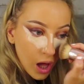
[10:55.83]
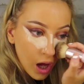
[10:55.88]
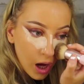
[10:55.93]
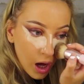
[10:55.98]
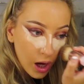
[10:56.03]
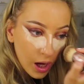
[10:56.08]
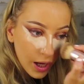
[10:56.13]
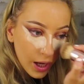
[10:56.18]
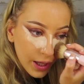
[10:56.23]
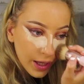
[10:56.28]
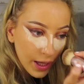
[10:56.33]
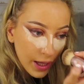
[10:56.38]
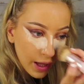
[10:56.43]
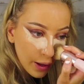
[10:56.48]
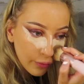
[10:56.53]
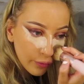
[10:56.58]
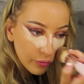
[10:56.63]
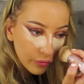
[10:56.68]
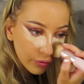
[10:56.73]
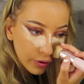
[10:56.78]
I
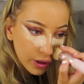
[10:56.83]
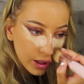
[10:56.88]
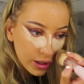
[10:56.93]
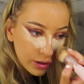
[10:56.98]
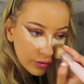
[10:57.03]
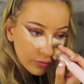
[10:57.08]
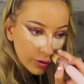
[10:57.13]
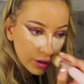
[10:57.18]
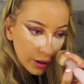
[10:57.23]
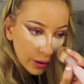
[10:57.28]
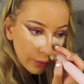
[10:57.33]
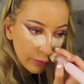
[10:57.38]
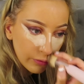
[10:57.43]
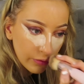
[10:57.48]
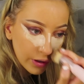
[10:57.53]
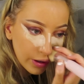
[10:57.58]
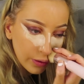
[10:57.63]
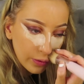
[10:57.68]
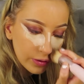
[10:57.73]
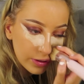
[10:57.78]
really
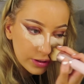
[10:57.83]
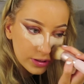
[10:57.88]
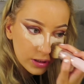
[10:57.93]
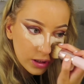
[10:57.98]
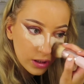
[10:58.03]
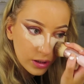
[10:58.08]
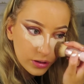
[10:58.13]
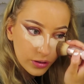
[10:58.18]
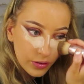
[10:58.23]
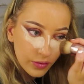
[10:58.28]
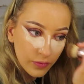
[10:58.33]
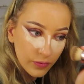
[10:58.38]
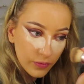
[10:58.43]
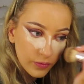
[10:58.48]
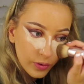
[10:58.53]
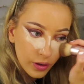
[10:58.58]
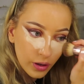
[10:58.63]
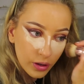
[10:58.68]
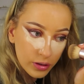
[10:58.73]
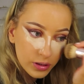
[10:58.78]
want to start doing
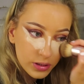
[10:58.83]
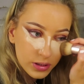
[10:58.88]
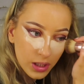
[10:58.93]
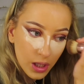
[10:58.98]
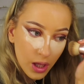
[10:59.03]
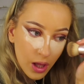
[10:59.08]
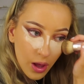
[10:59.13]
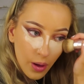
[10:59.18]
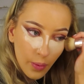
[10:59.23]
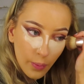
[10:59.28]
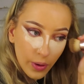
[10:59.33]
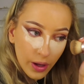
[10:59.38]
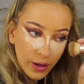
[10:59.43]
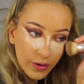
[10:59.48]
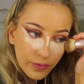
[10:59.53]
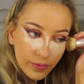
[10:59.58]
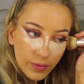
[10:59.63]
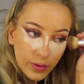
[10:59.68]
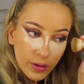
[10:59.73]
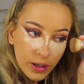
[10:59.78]
vlogs, but I
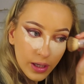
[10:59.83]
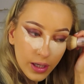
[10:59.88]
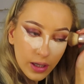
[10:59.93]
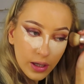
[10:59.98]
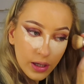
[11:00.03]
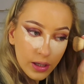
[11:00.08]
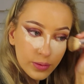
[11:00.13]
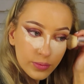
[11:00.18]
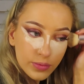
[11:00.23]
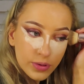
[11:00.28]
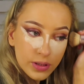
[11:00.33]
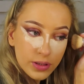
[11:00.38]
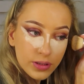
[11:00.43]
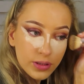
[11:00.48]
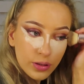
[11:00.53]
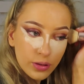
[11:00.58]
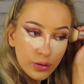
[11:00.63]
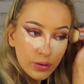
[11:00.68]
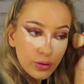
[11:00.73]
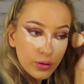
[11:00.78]
feel like I'm just
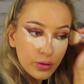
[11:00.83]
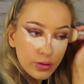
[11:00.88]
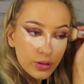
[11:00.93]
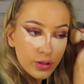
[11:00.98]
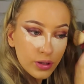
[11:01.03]
not